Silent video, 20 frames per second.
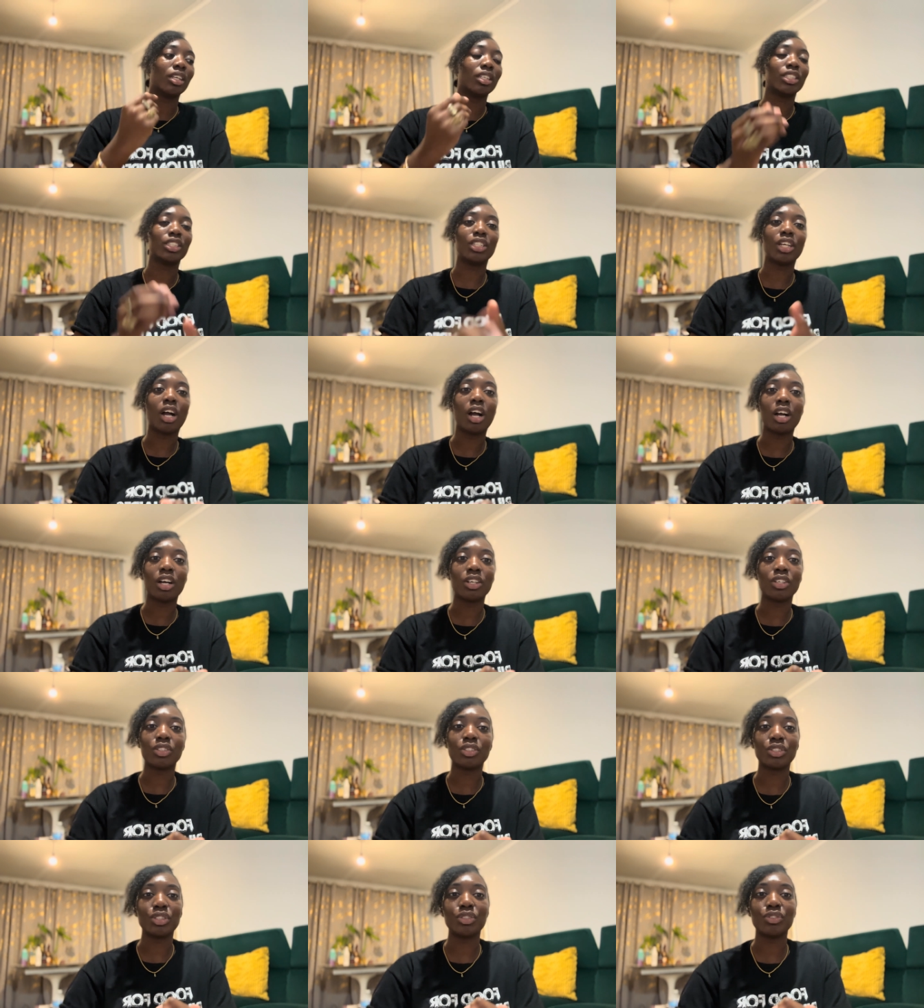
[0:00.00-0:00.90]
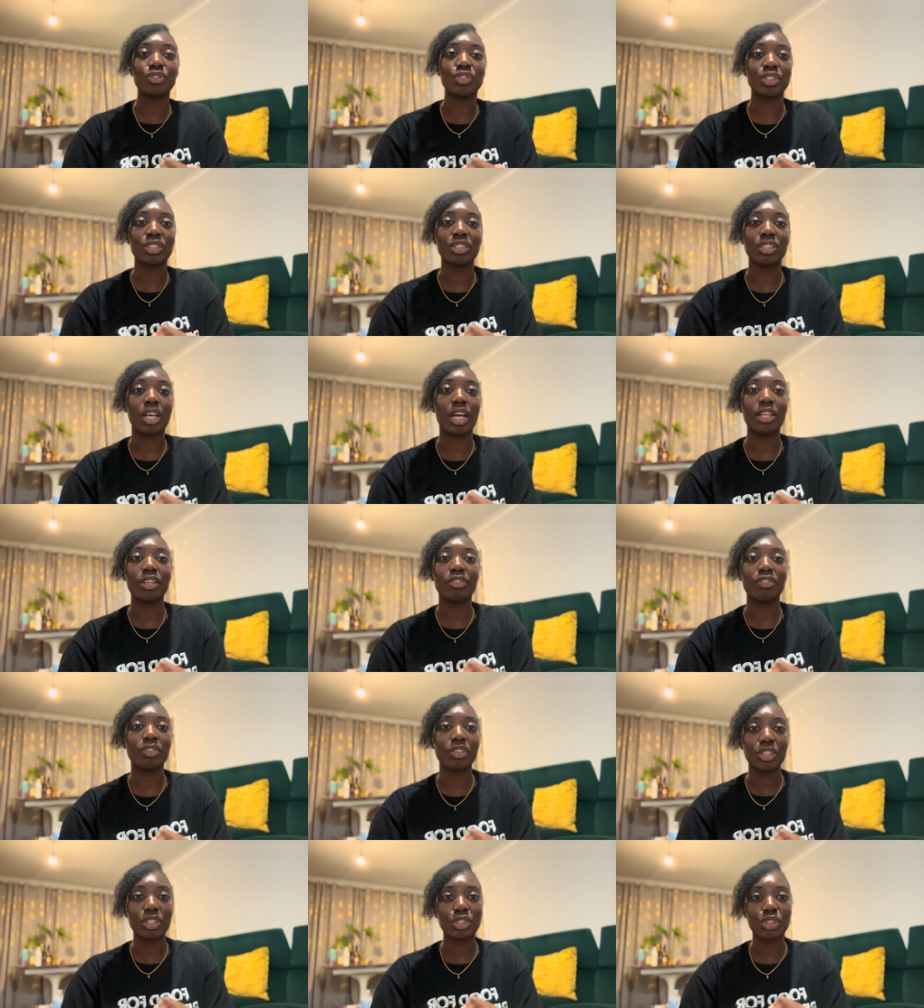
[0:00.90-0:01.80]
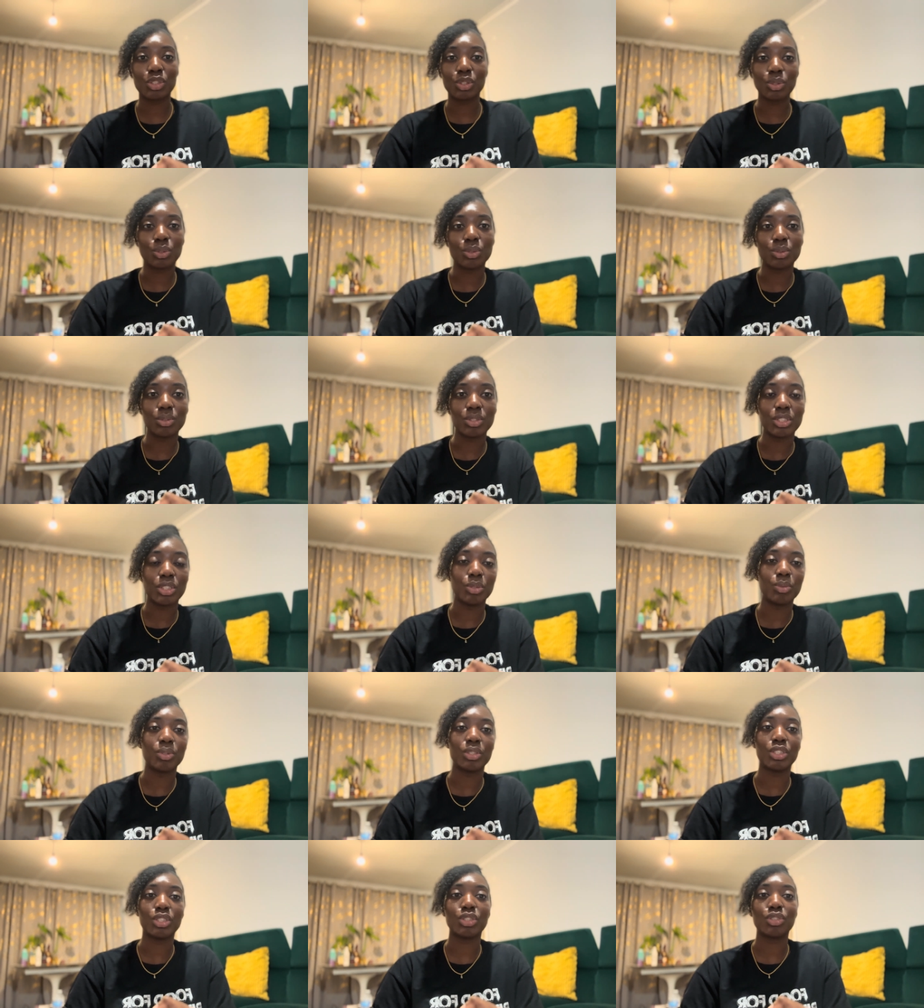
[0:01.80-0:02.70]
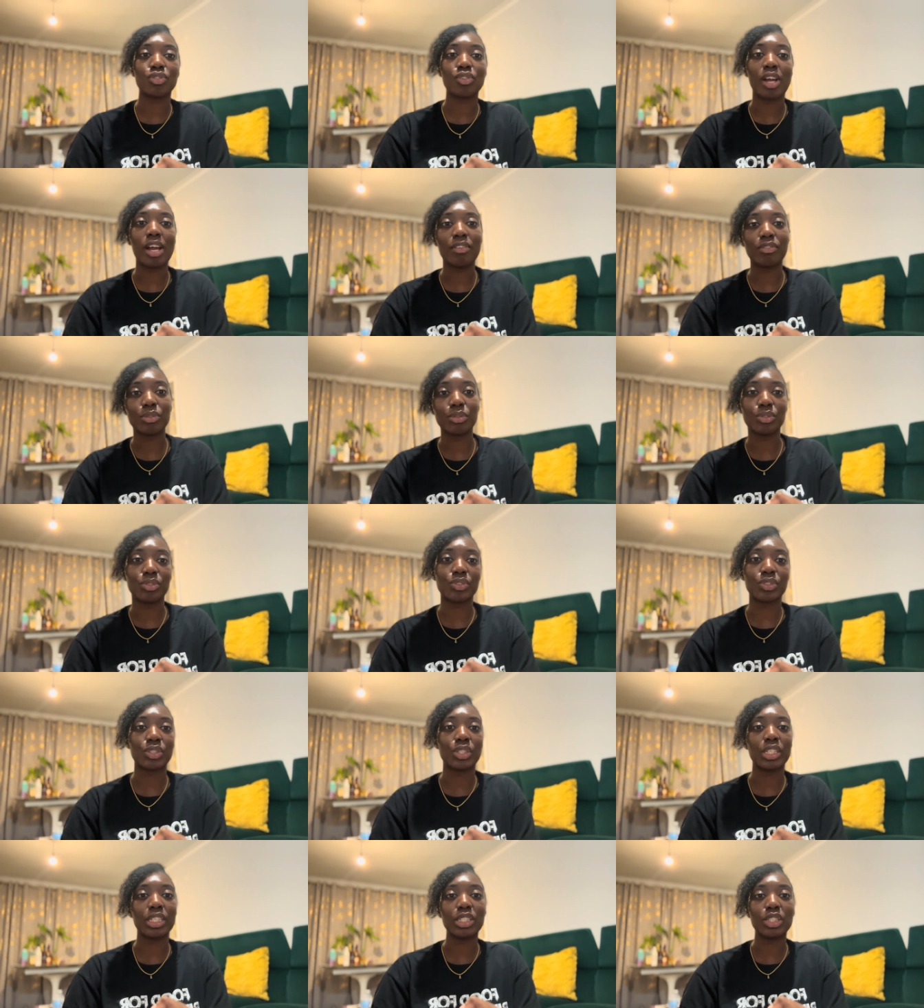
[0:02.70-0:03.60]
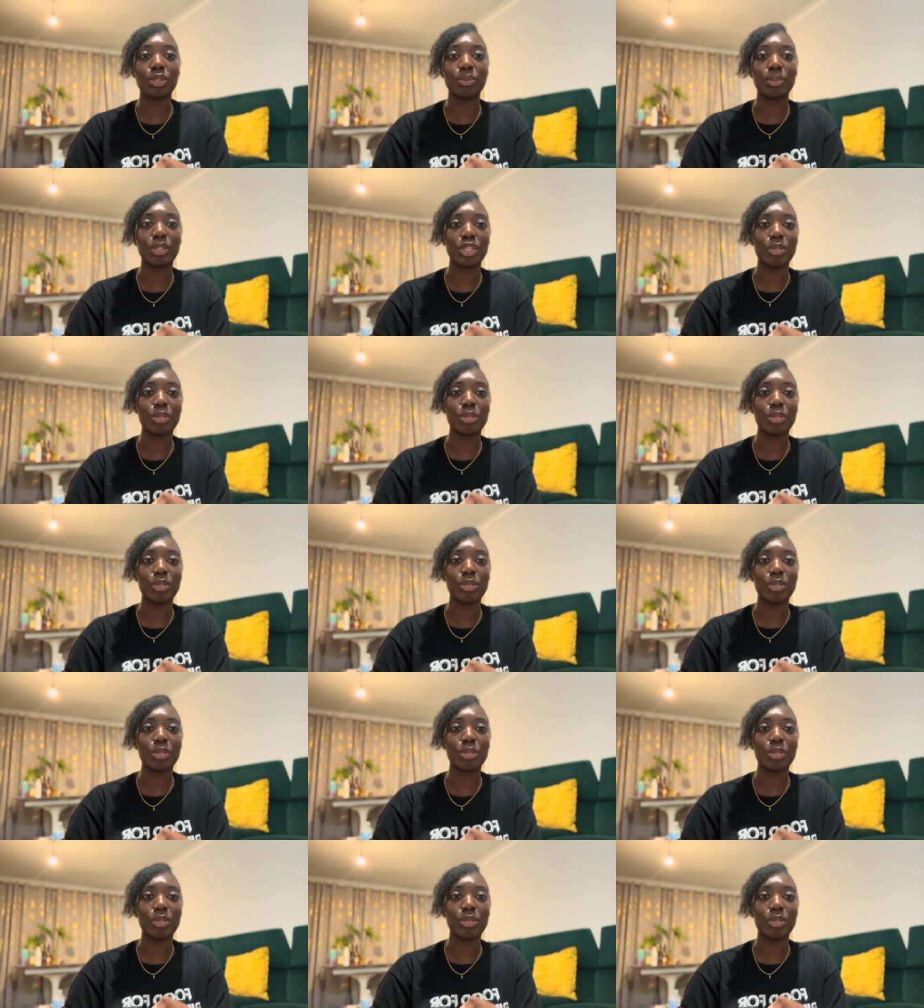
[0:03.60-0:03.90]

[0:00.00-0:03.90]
young, or you've just kind of finished school and you want to travel for a little bit.